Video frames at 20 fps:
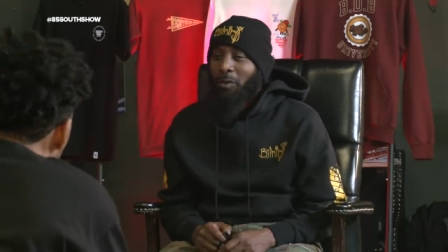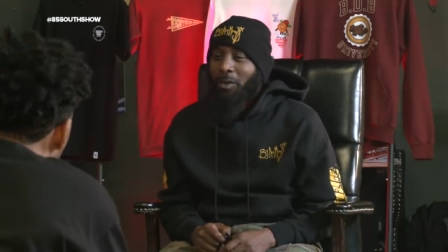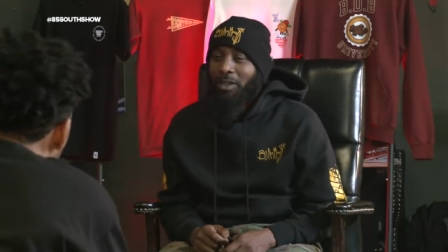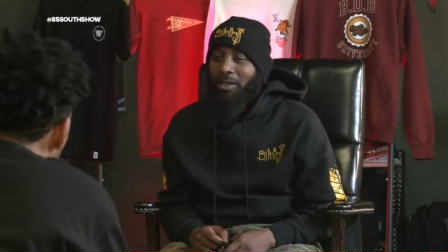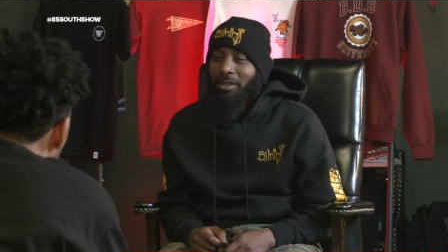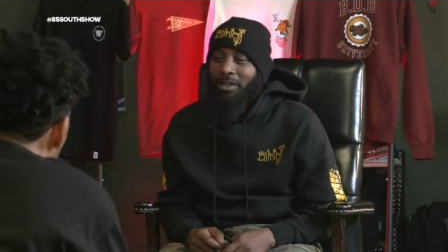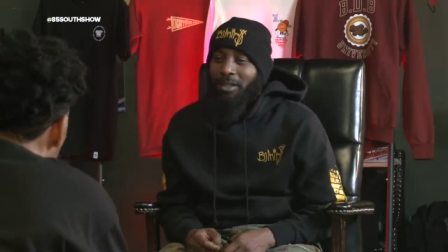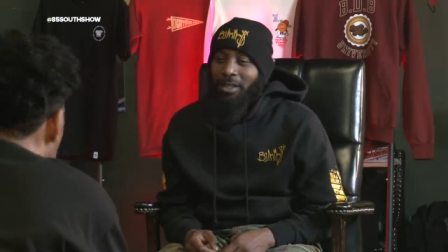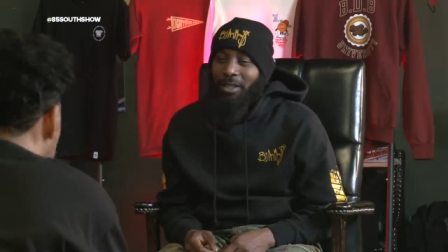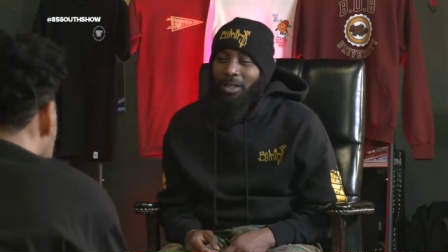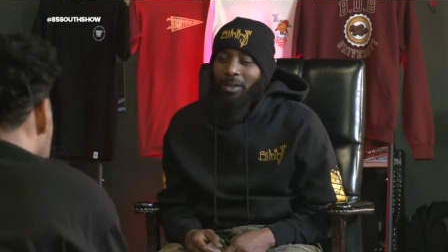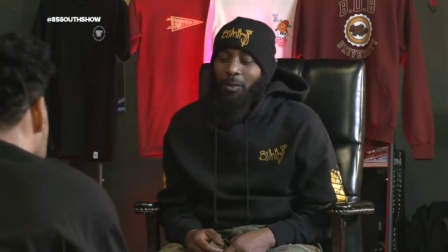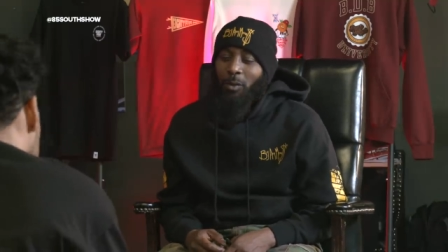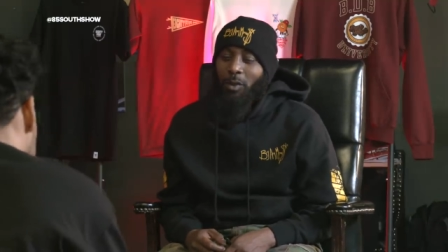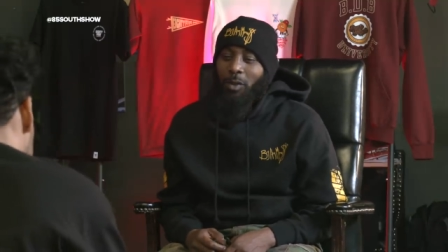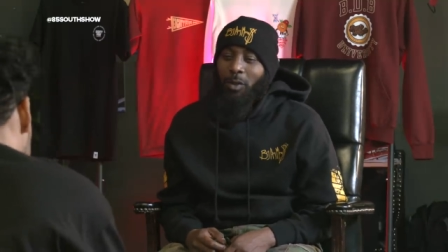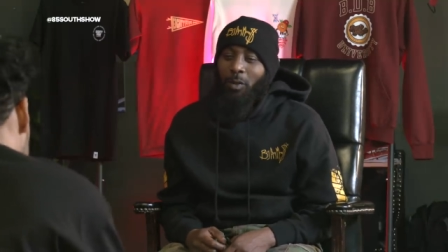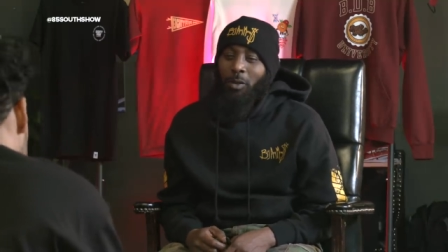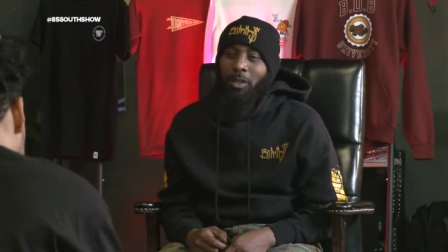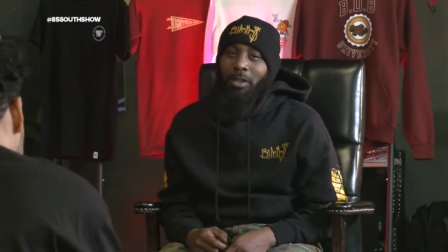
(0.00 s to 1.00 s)
When
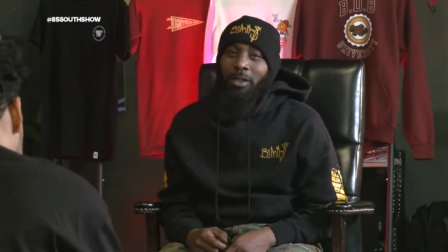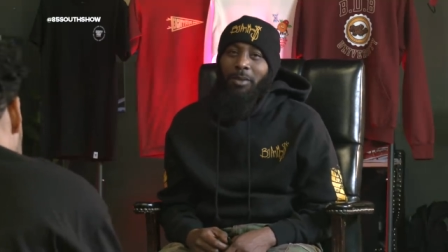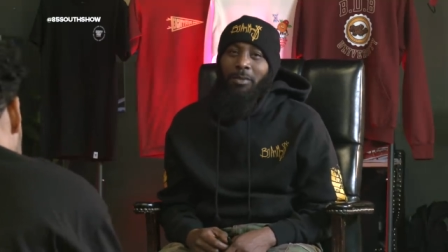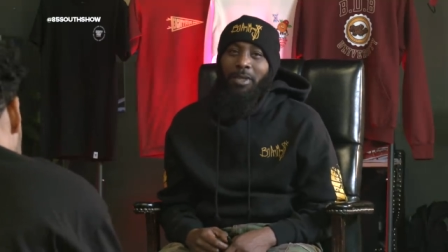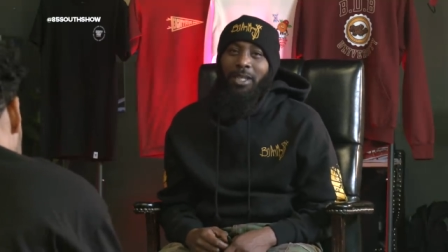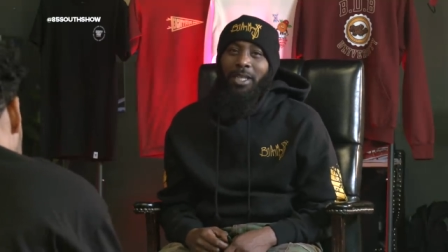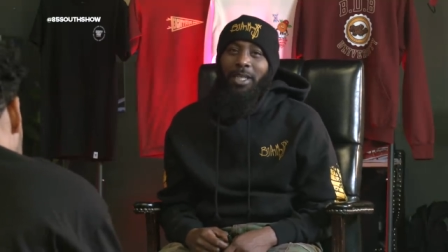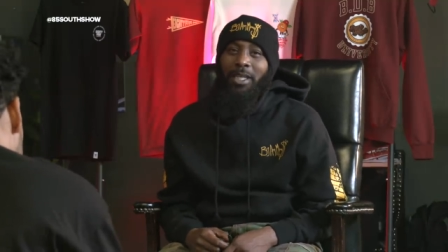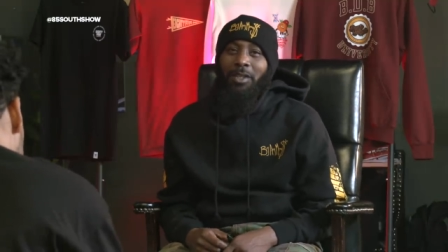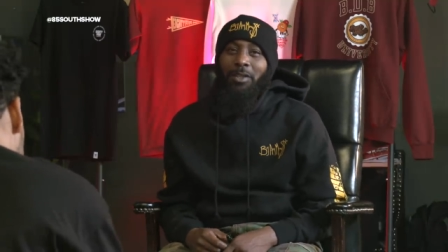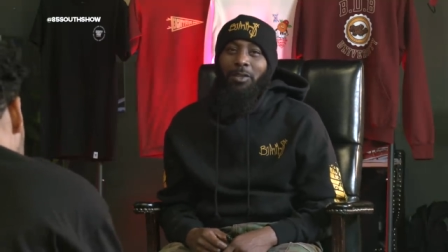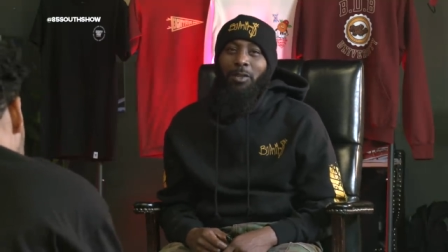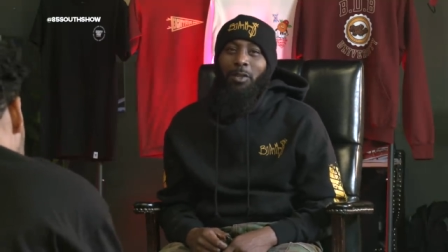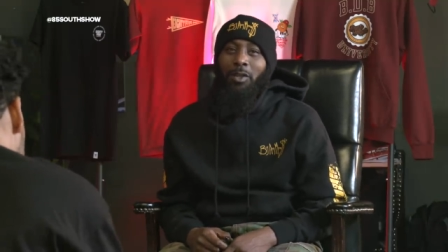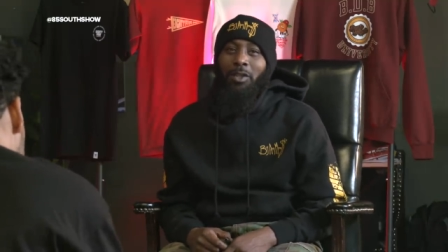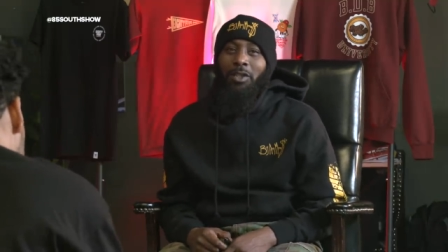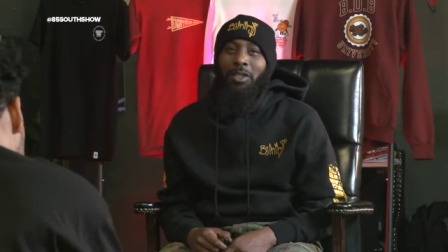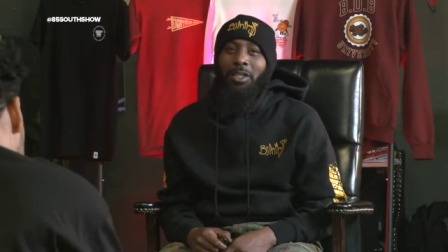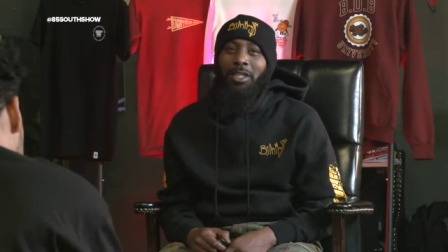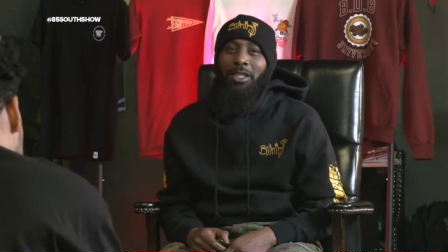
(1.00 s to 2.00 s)
when you come down, you, you
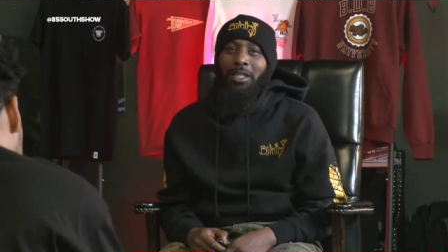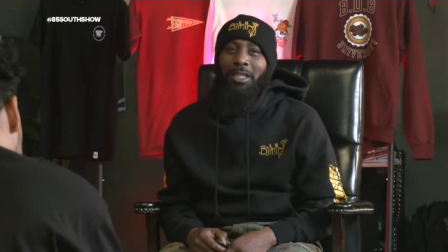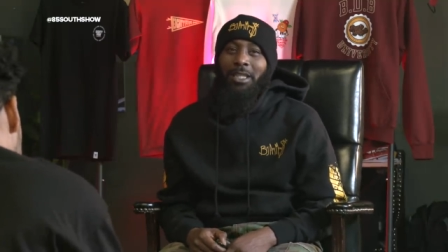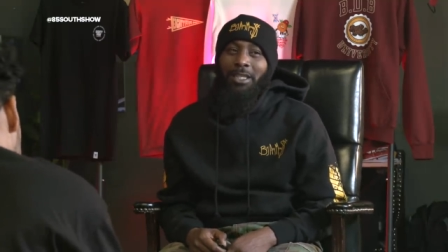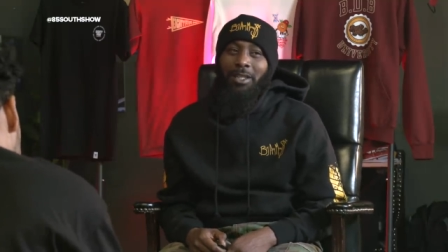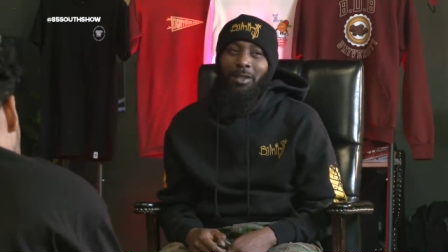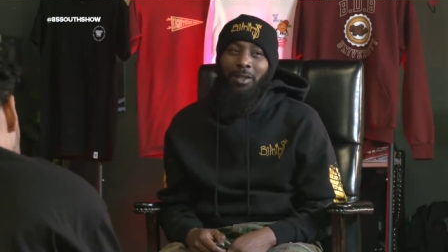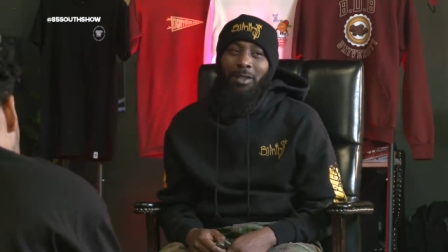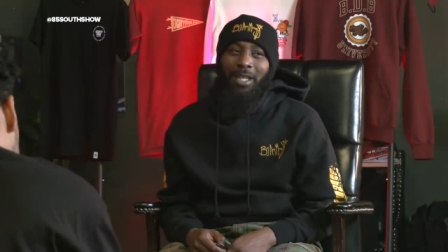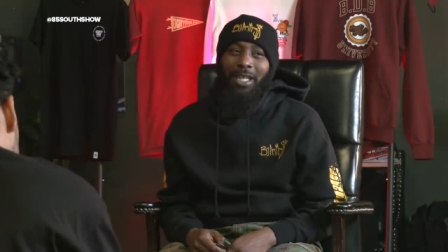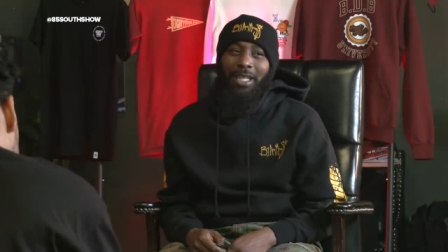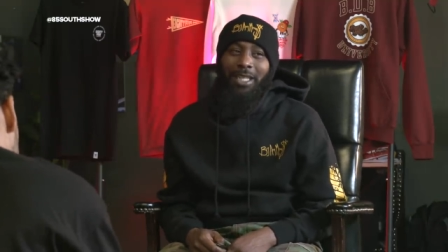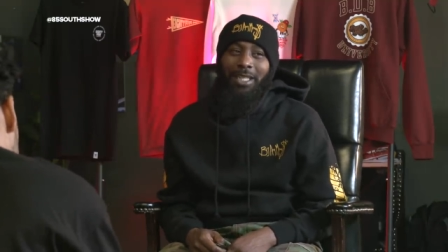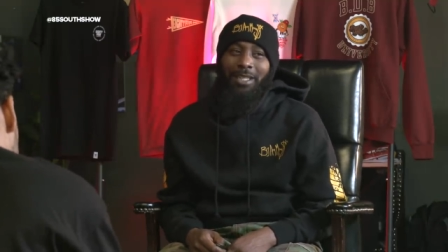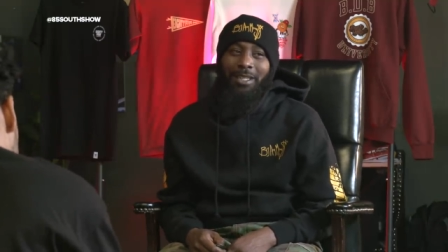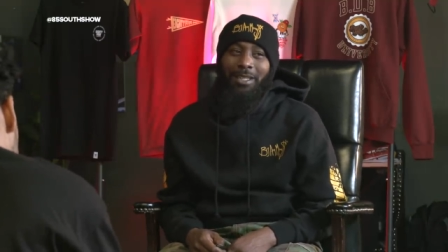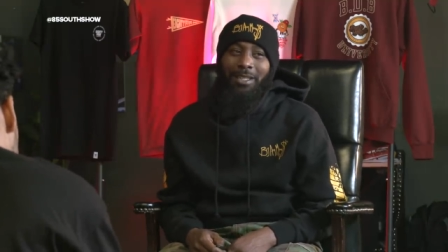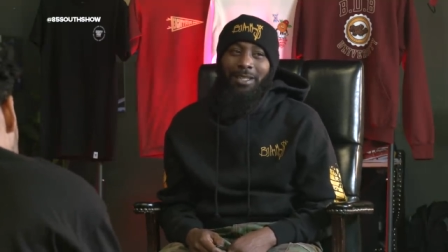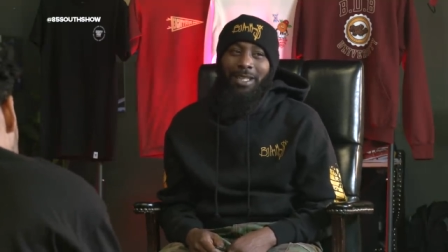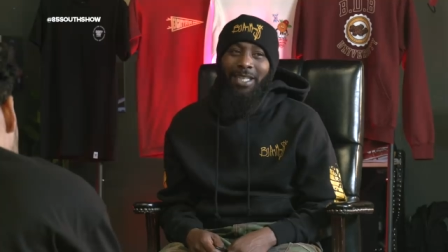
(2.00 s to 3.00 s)
can tell she don't like
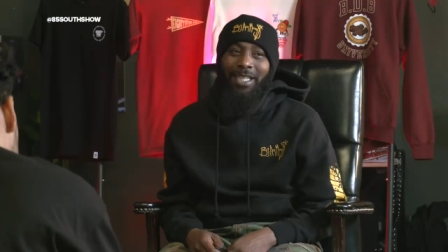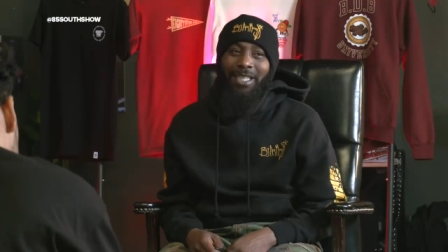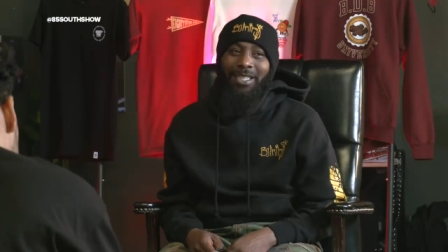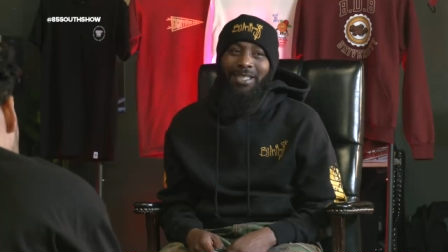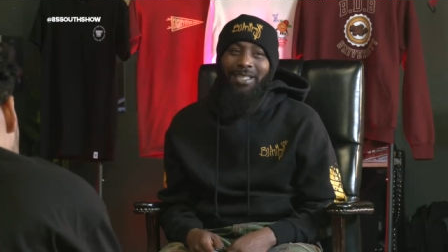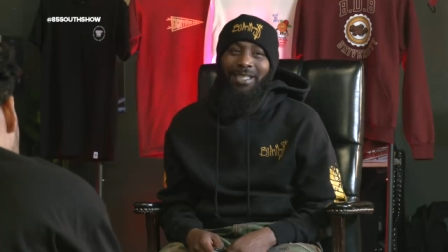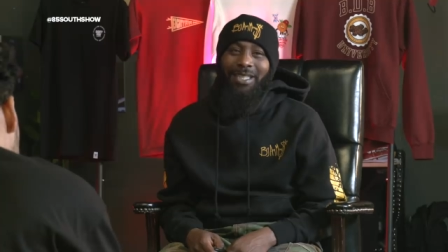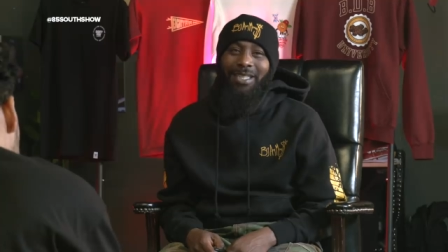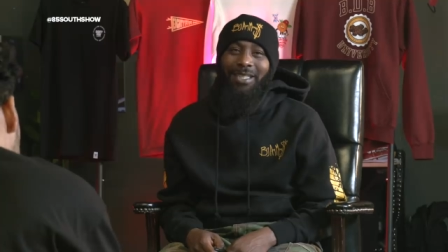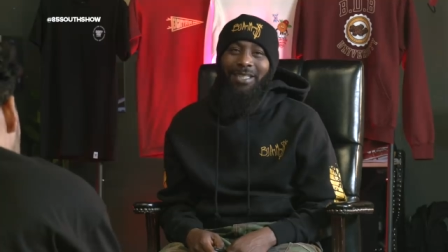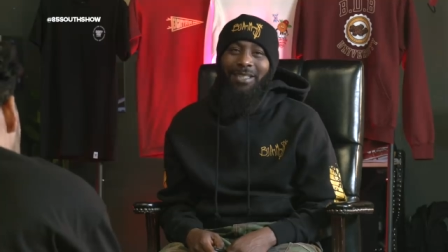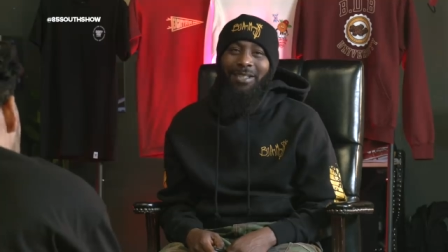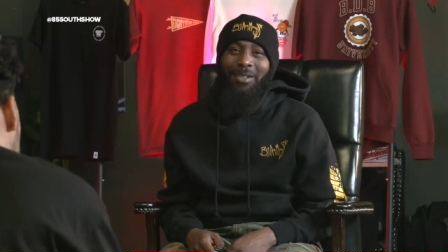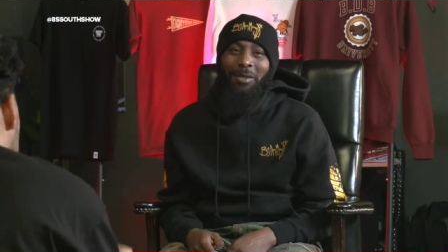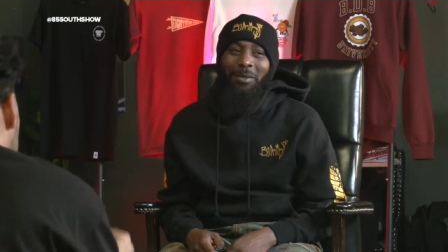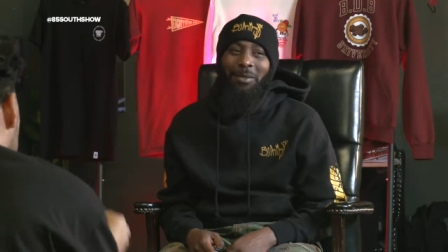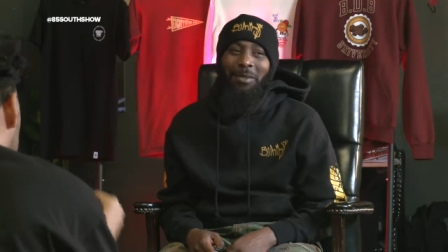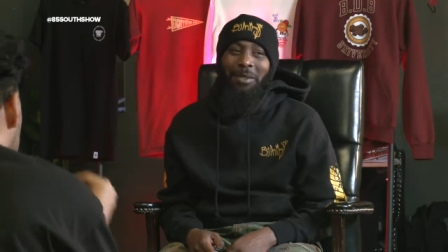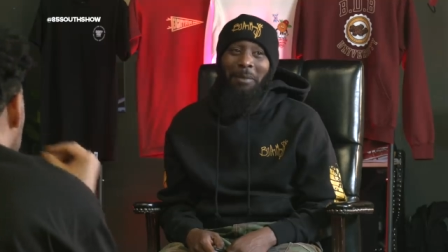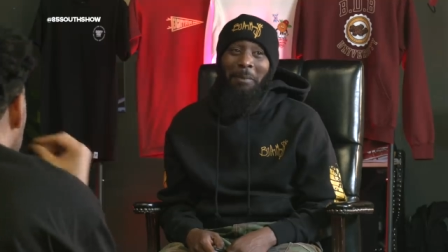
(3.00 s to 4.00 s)
that little hairstyle.
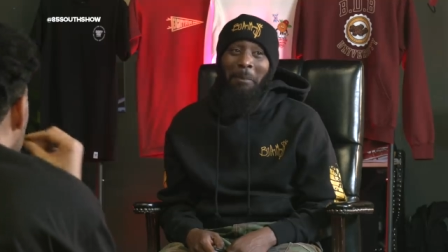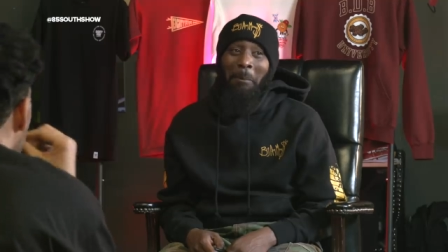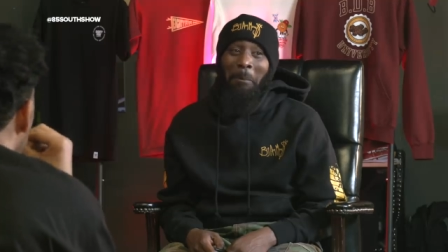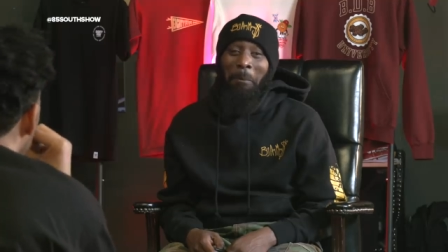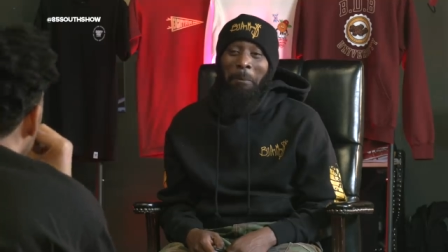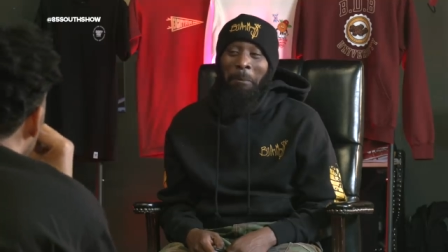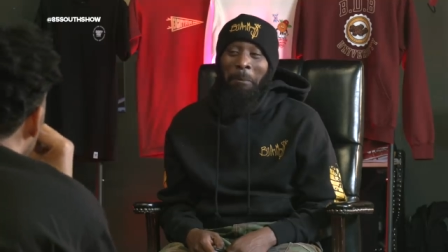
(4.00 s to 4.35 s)
You be like,